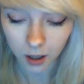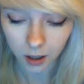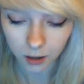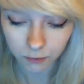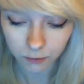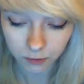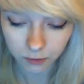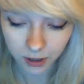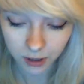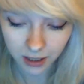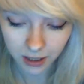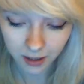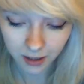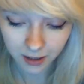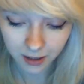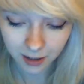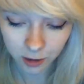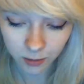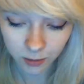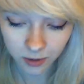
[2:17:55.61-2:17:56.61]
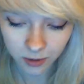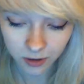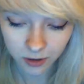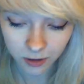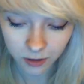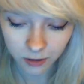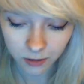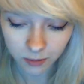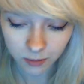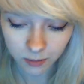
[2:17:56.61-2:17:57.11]
I really like
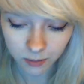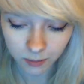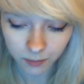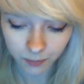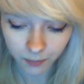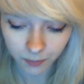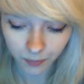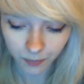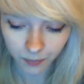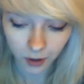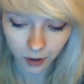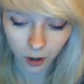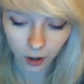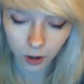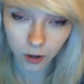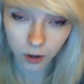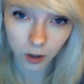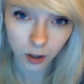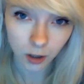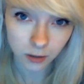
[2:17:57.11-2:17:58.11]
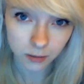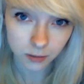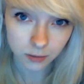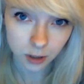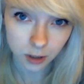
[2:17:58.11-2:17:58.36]
tiramisu. A lot.